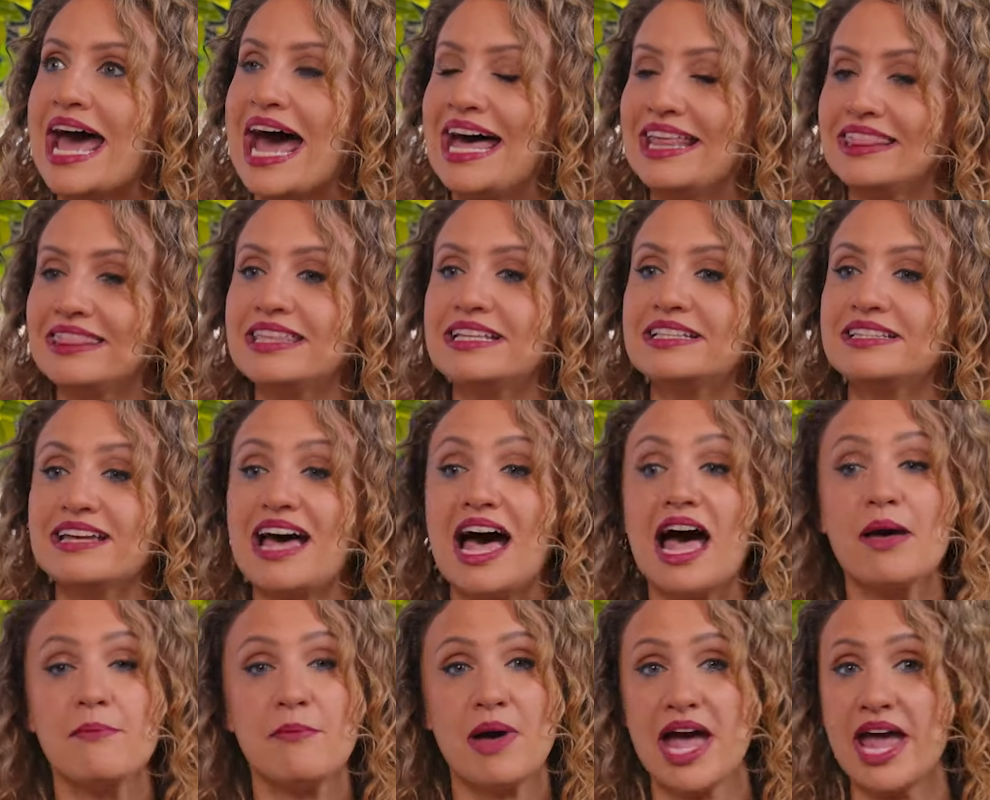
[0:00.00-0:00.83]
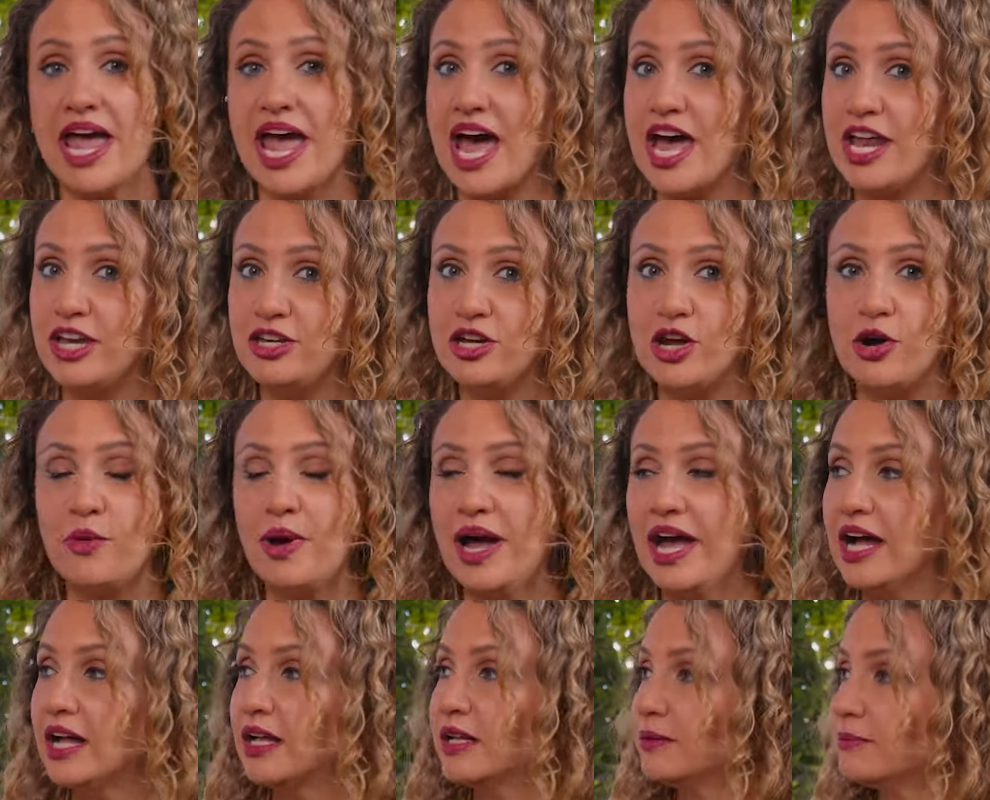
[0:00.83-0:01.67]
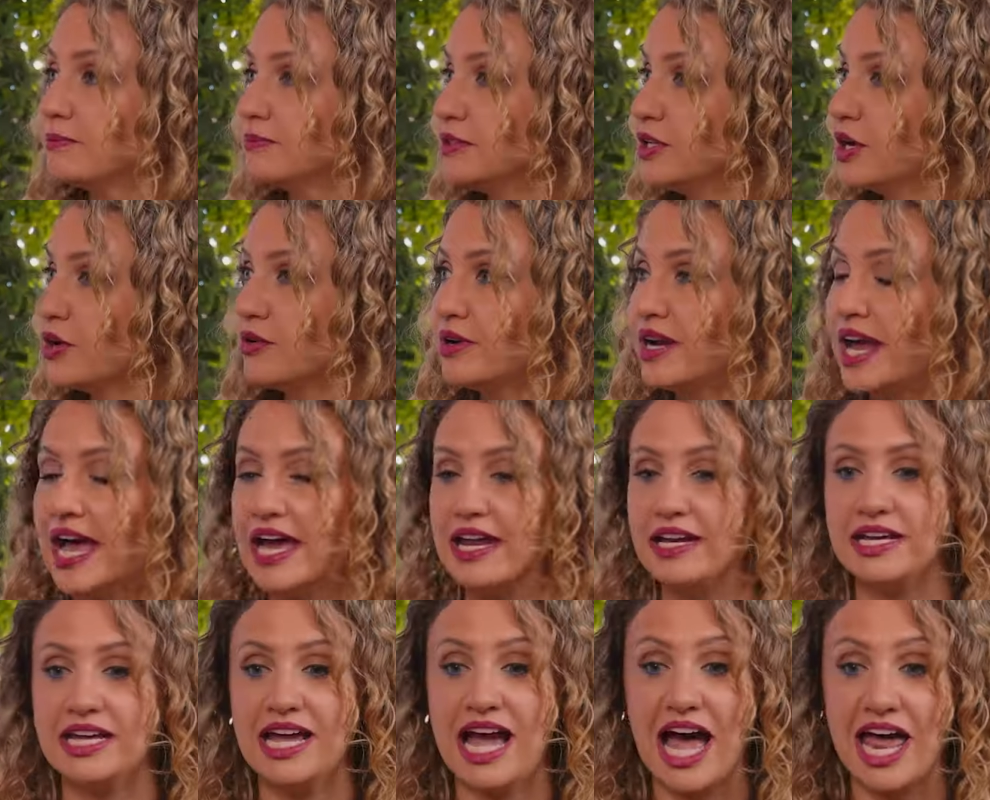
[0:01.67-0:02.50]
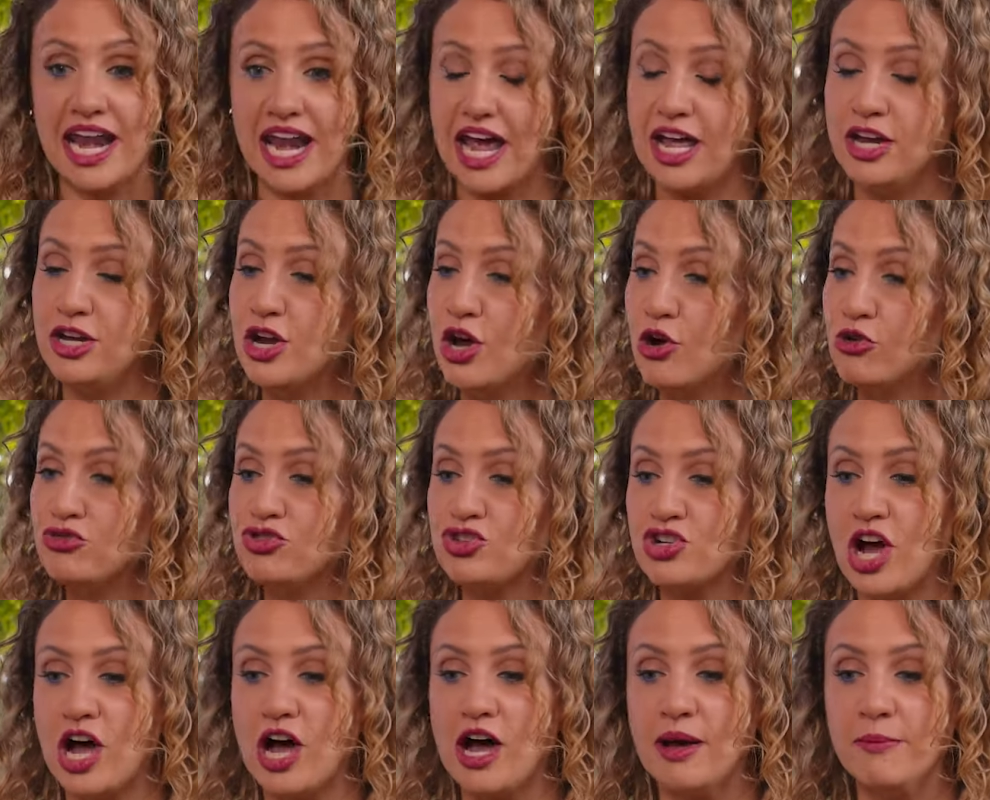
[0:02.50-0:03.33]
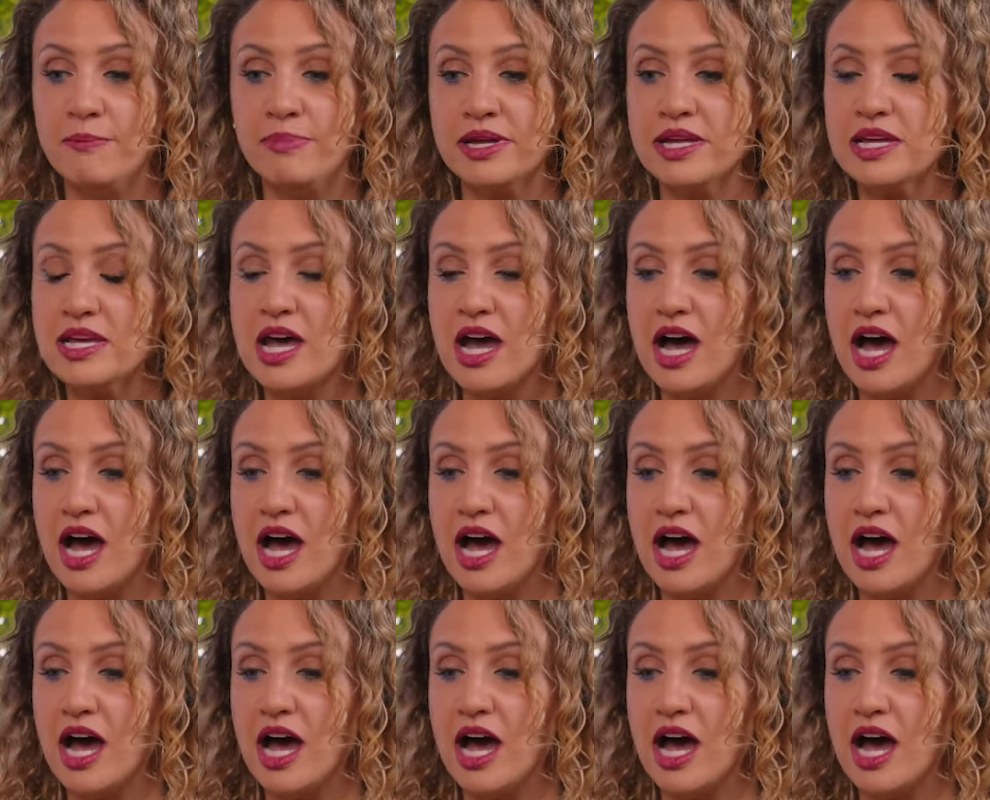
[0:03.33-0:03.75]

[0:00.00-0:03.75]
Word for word: at the time I had no help, no nanny, and I had no job.